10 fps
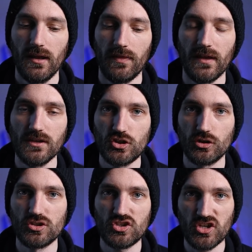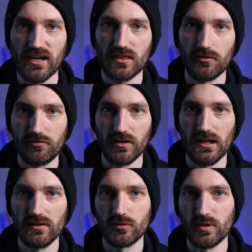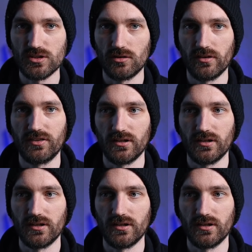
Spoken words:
And that should check the files to make sure that